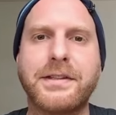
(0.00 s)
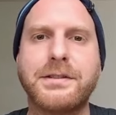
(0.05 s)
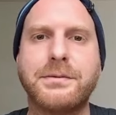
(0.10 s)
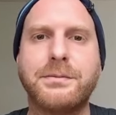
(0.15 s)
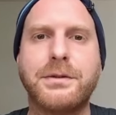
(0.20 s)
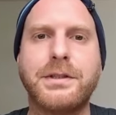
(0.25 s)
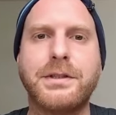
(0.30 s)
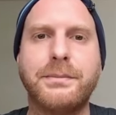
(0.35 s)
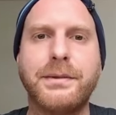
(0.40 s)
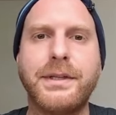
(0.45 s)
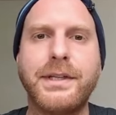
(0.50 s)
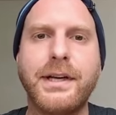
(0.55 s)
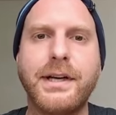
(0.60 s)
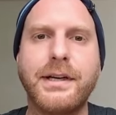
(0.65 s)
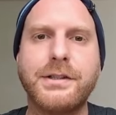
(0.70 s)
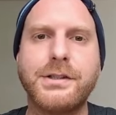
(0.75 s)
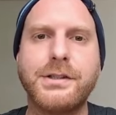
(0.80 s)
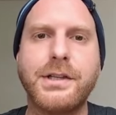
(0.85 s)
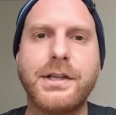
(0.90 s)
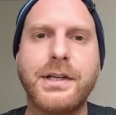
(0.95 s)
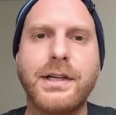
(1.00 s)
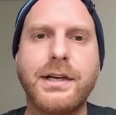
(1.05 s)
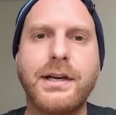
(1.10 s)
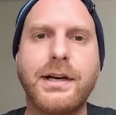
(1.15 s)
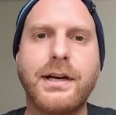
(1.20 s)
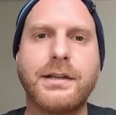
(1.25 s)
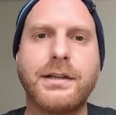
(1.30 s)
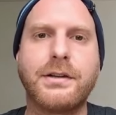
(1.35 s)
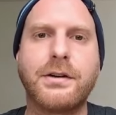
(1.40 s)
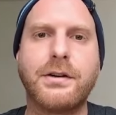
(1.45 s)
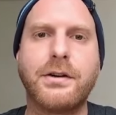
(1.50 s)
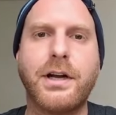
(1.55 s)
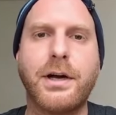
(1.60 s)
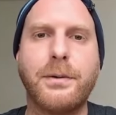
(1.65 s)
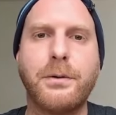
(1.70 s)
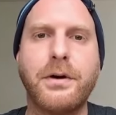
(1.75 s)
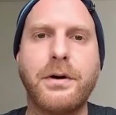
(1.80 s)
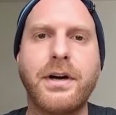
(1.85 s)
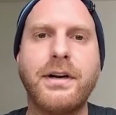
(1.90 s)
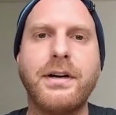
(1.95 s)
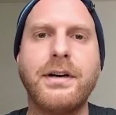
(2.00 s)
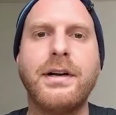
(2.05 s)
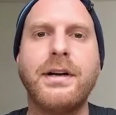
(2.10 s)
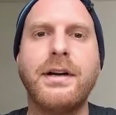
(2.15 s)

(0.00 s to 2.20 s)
and multimedia engineer at Collabora,